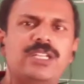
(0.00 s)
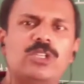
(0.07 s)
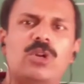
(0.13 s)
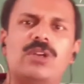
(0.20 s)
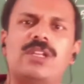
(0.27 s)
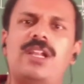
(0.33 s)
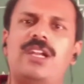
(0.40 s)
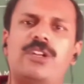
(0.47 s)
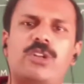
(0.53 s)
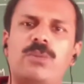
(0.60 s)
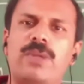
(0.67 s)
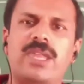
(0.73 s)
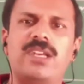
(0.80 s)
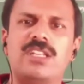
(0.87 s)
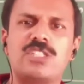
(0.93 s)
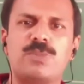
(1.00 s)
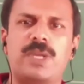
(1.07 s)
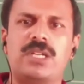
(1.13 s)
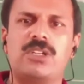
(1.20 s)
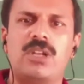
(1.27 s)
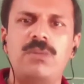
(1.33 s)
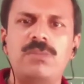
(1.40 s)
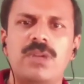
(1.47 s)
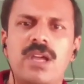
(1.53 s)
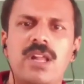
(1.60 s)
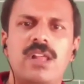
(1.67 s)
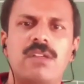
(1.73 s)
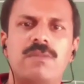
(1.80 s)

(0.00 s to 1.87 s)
total electromagnetic spectrum,